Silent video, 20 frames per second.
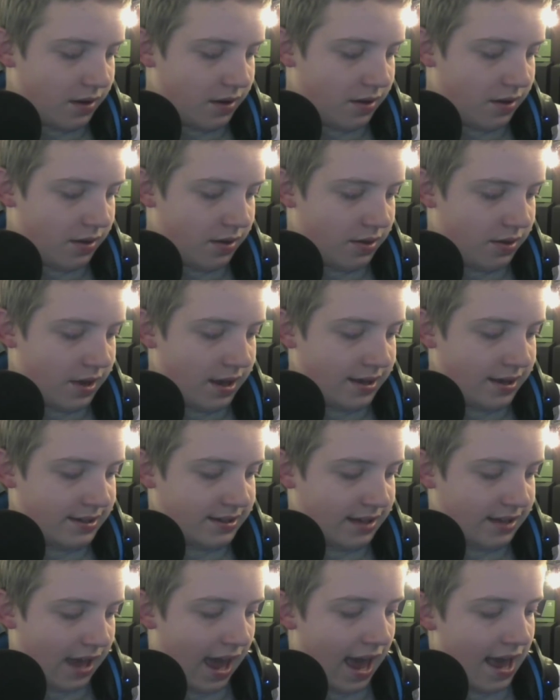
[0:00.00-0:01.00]

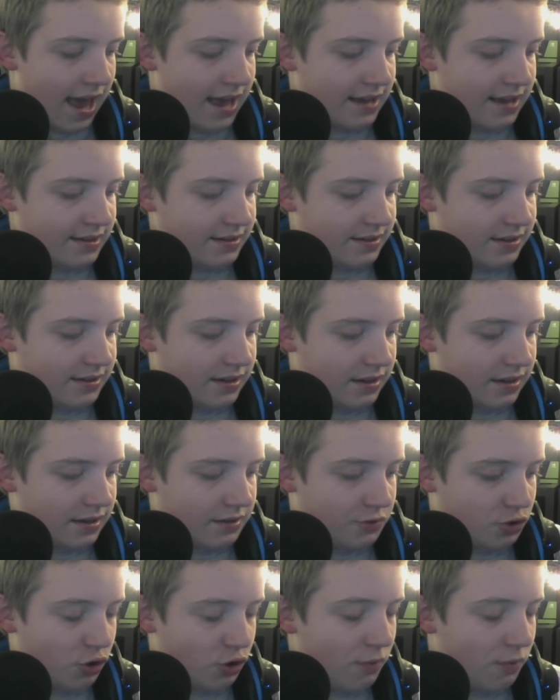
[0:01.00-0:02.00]
this has
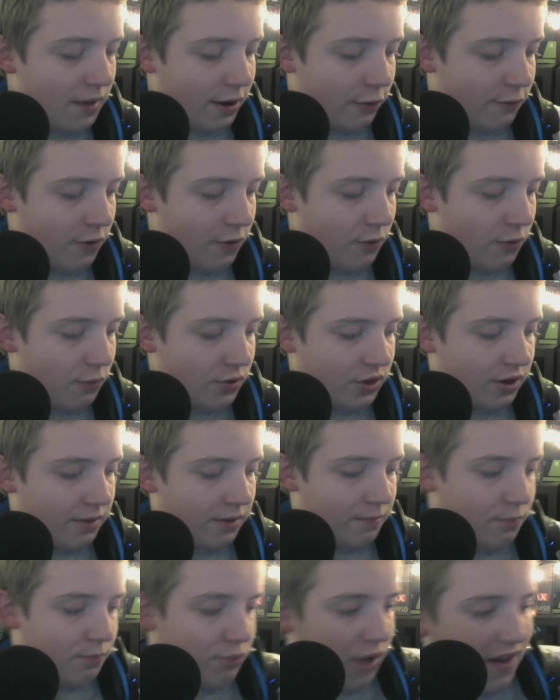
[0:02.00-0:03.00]
the dual microphone with a
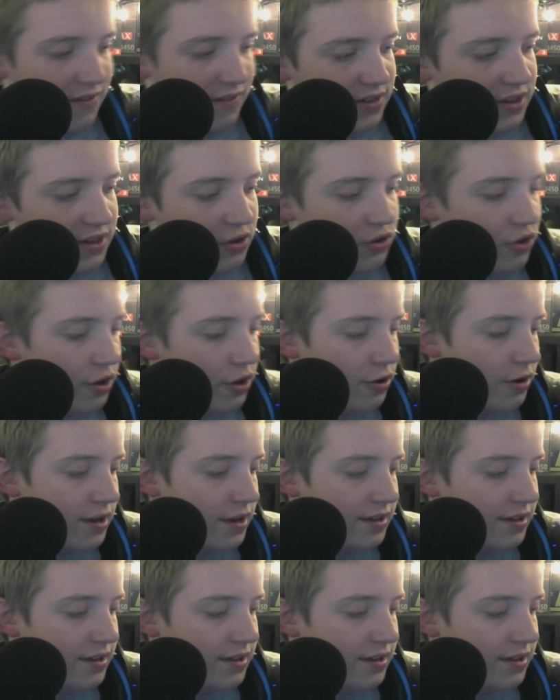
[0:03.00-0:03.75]
privacy shutter.